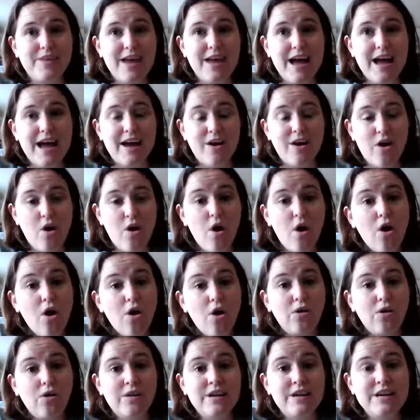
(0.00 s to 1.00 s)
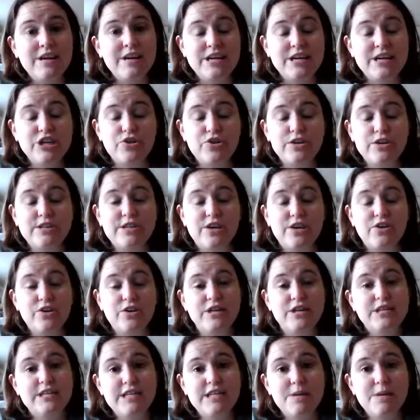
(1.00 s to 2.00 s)
at all in trees that are
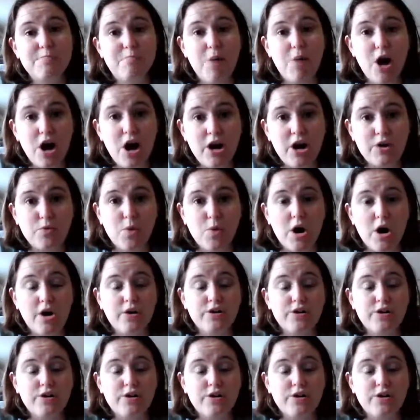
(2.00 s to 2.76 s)
in deep pond water.